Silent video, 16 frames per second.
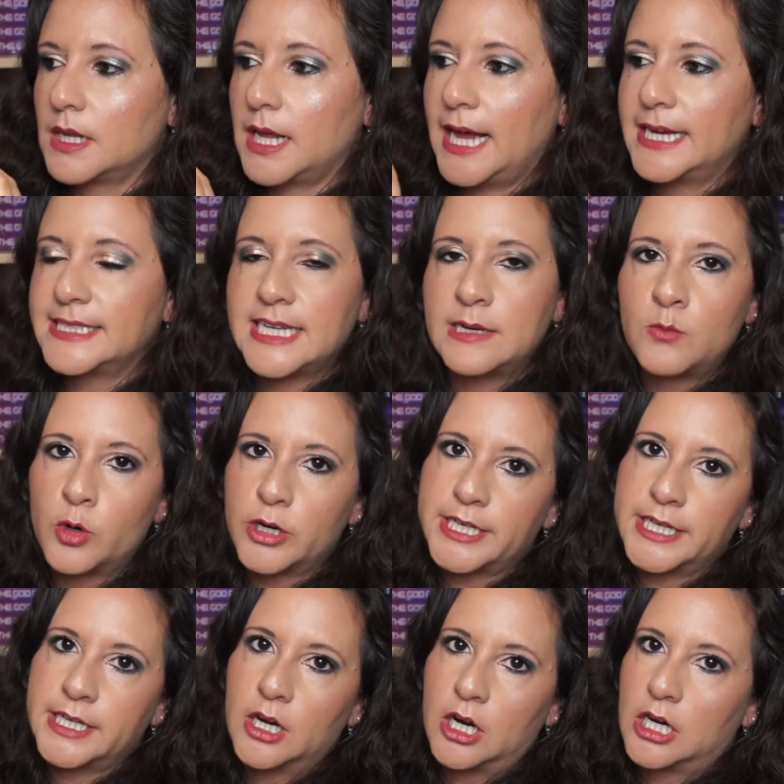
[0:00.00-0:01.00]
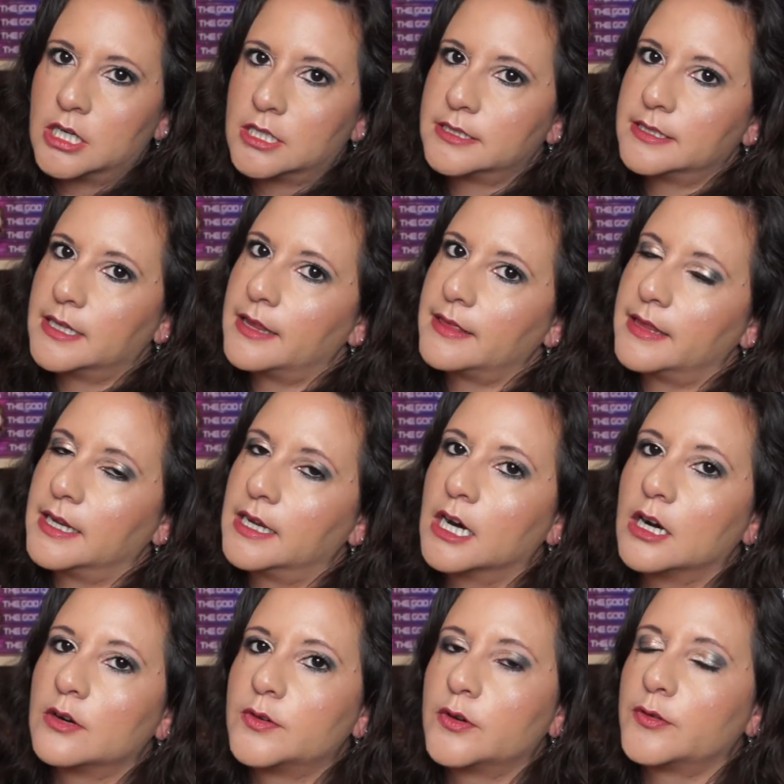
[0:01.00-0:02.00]
As I'm working on the
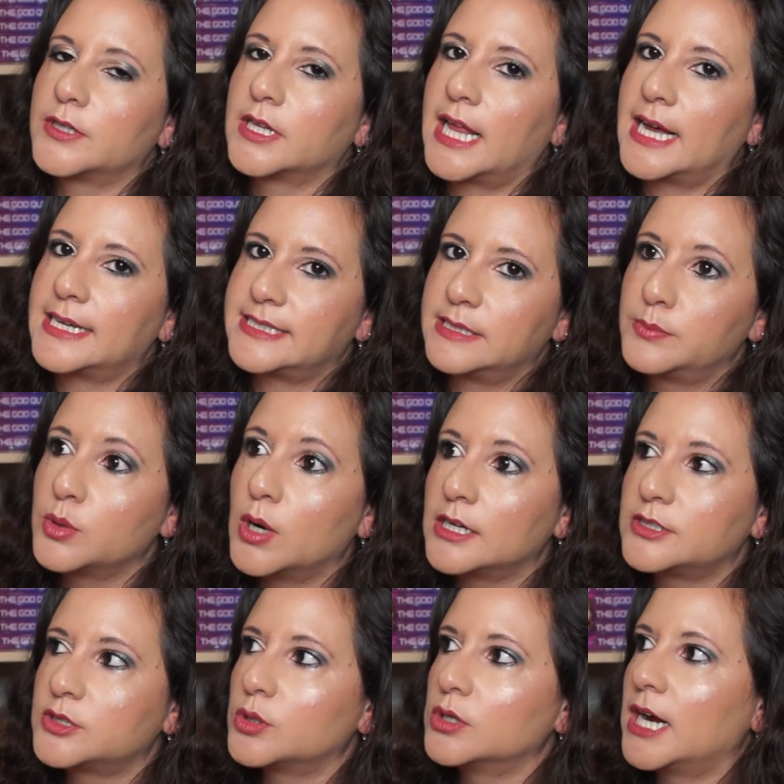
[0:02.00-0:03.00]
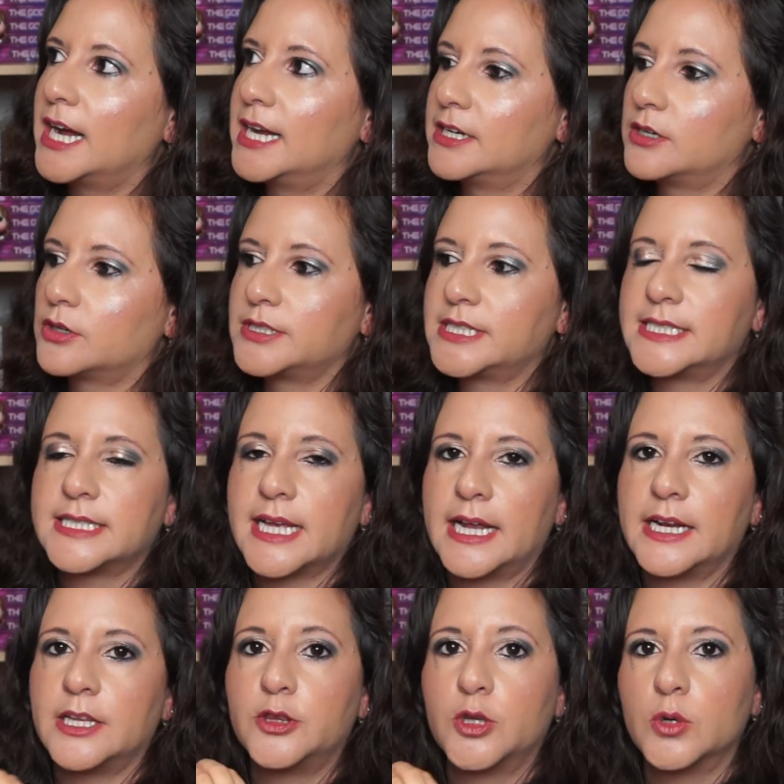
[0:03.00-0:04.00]
cover for The Last Imperator, I had already
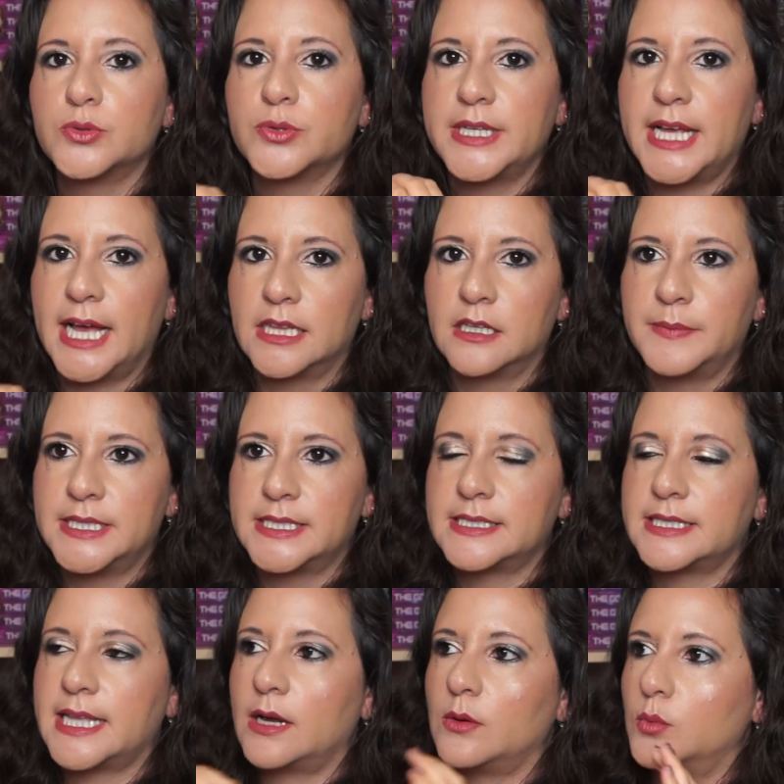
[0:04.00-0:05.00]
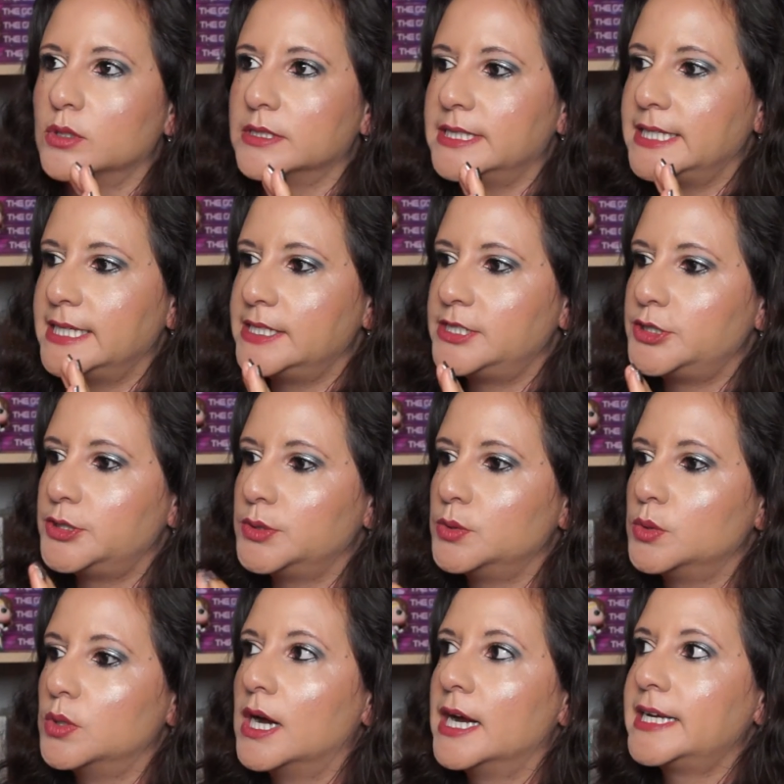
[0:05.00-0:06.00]
decided those are the elements that will need
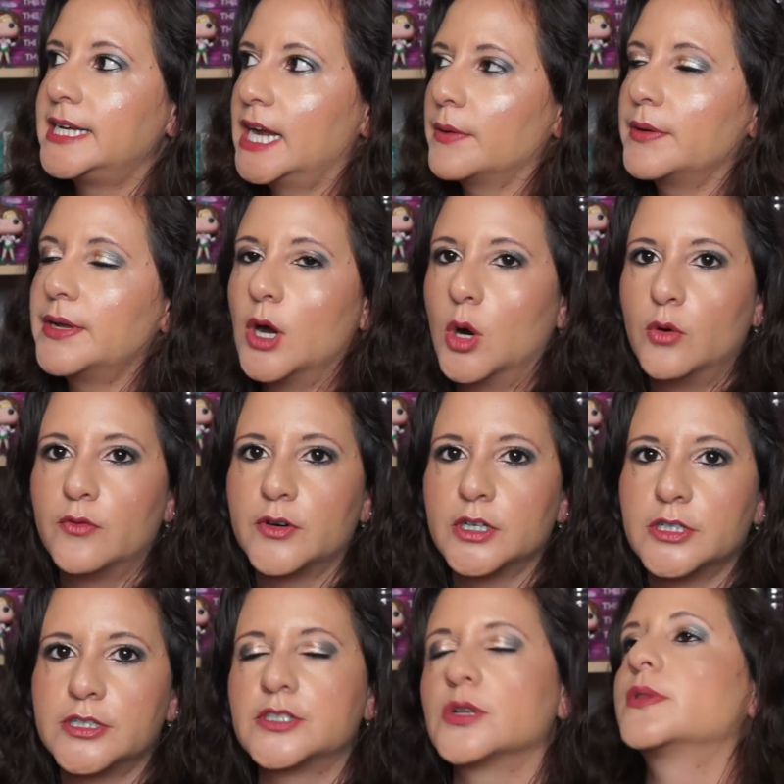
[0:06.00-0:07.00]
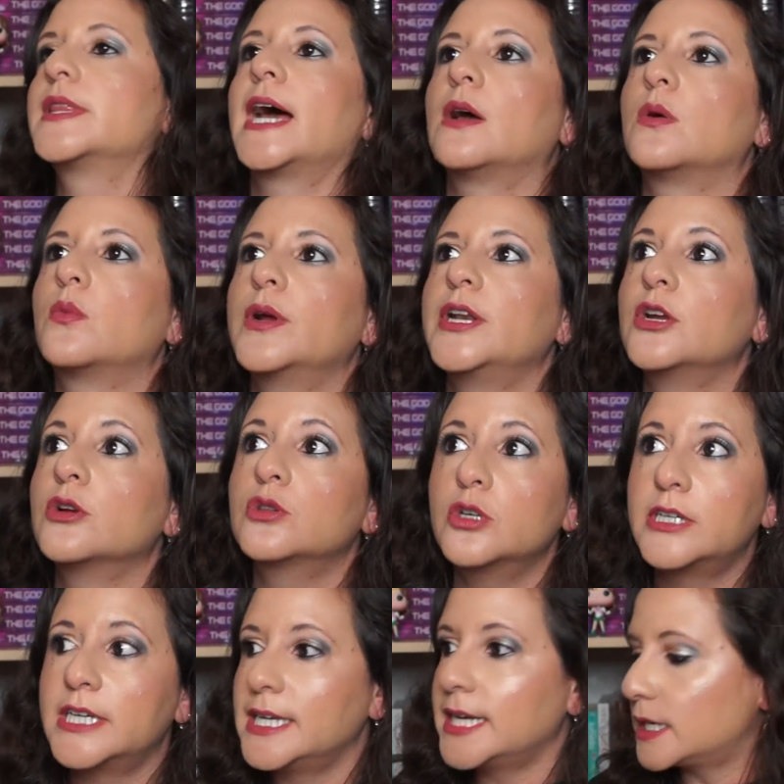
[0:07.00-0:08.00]
to carry over, so that when you're
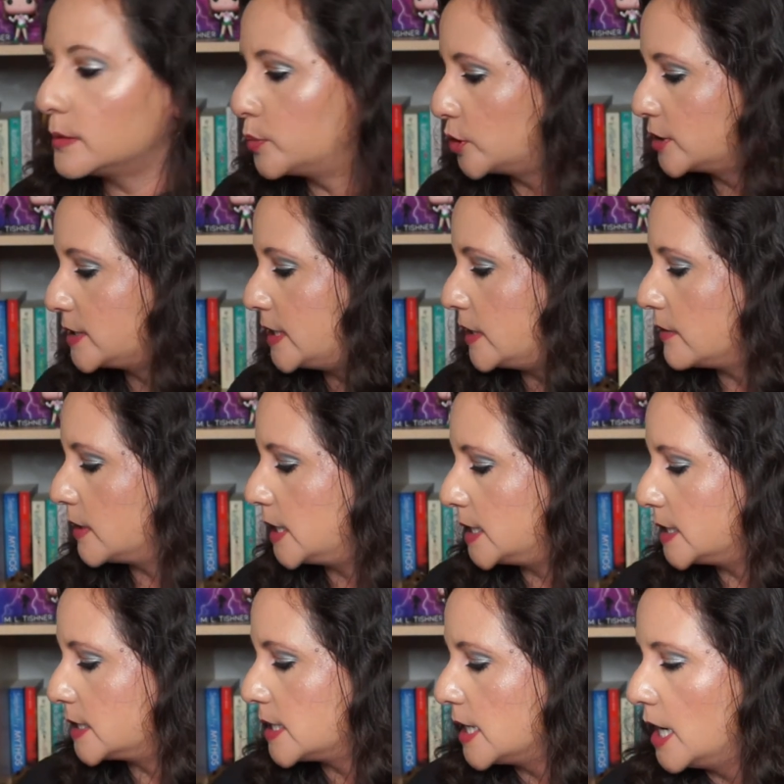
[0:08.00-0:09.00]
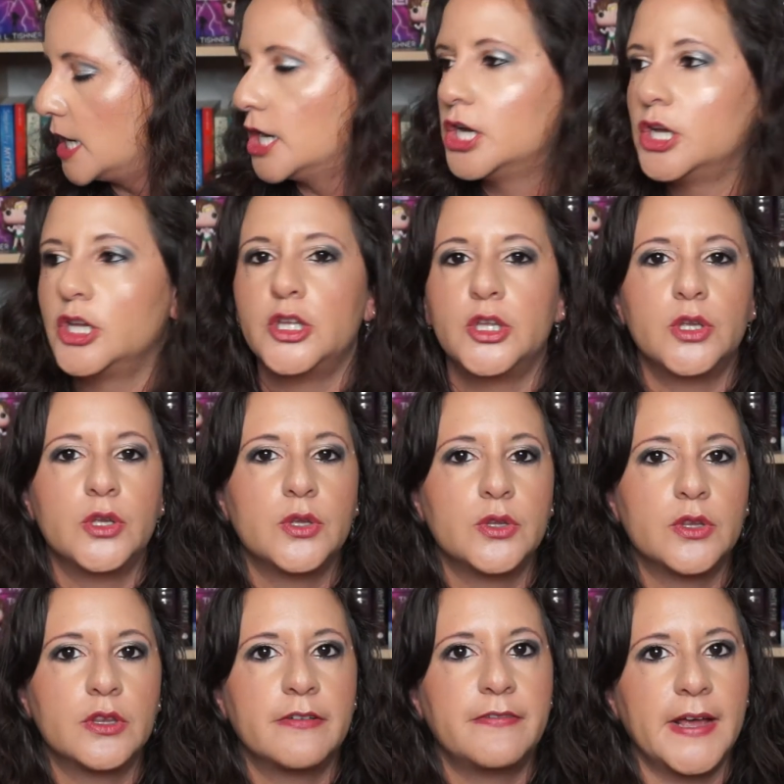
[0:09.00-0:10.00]
looking at a book series,
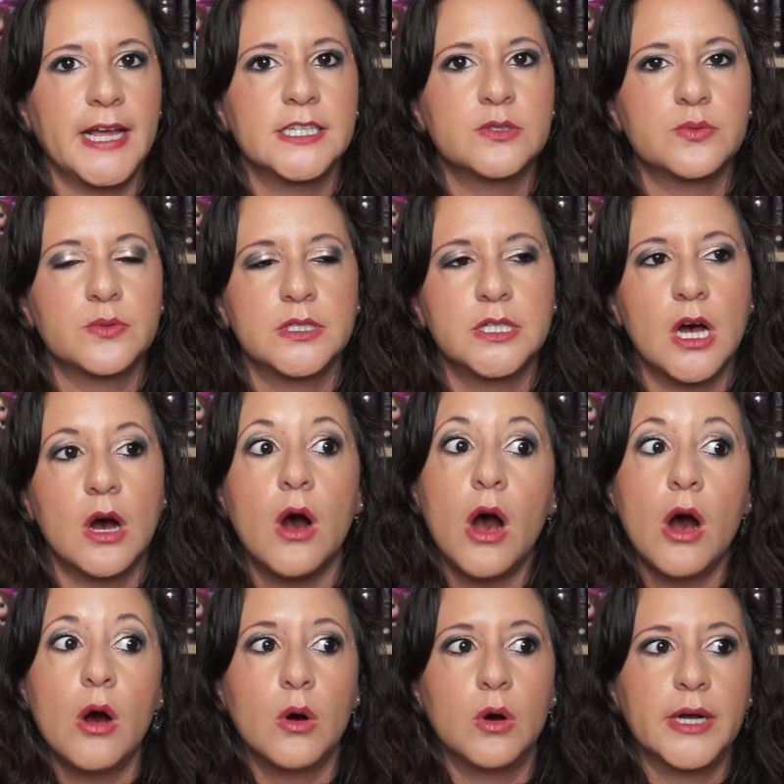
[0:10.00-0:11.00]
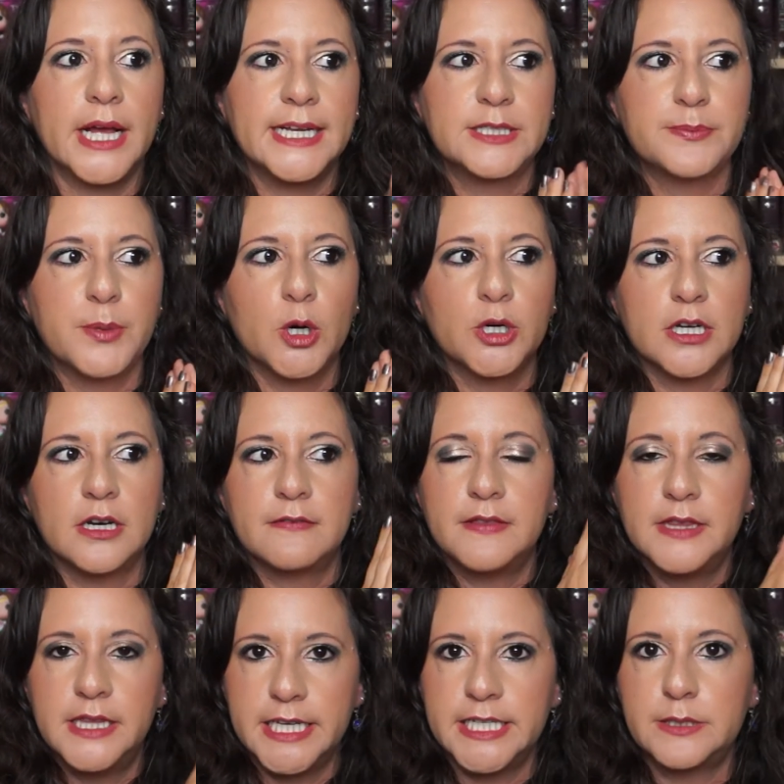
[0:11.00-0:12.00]
the fans will know, oh, okay, it's part
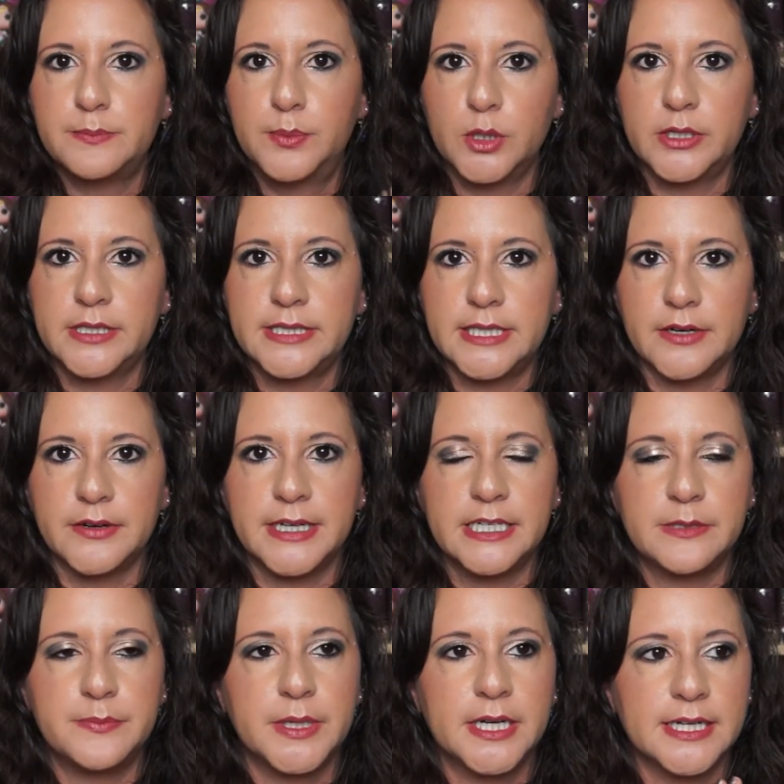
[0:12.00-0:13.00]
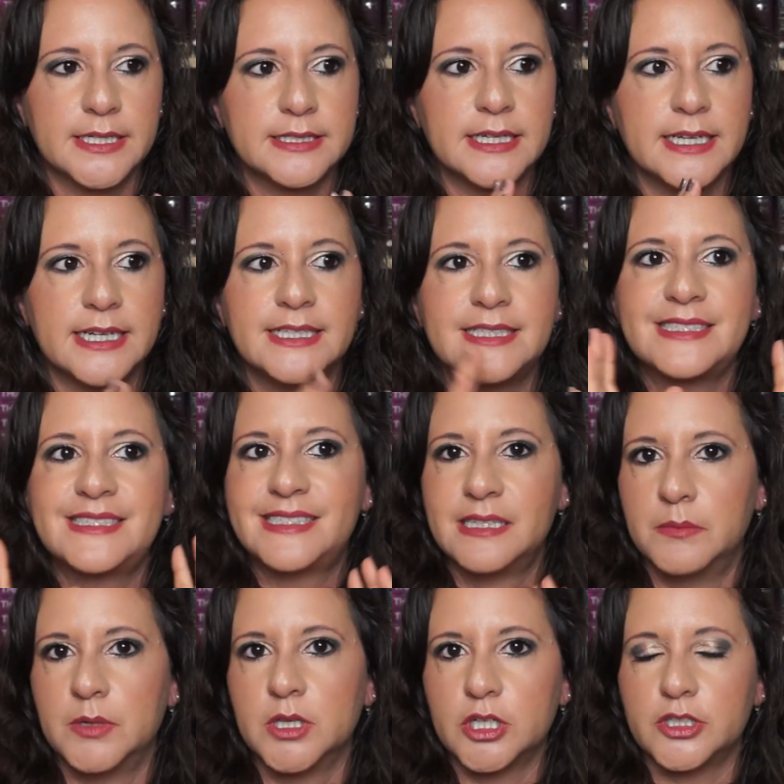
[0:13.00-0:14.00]
of this book series because it is
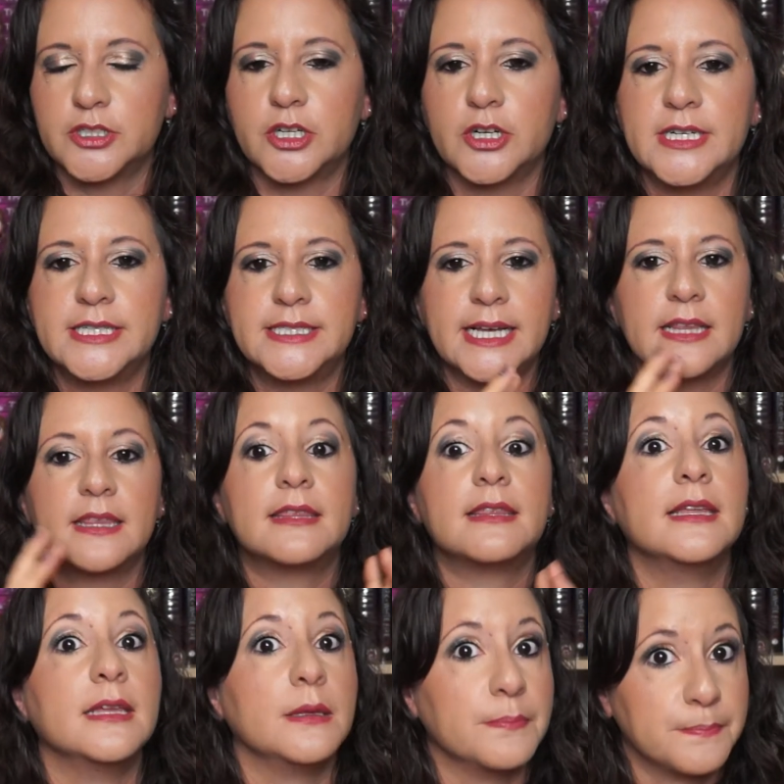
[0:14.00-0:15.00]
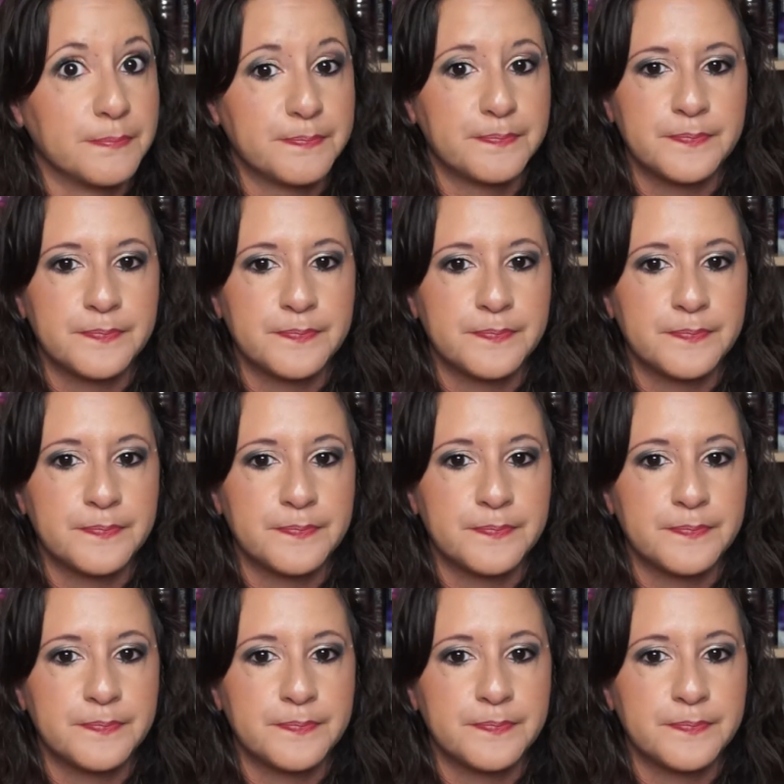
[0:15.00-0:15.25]
similar. There is a theme.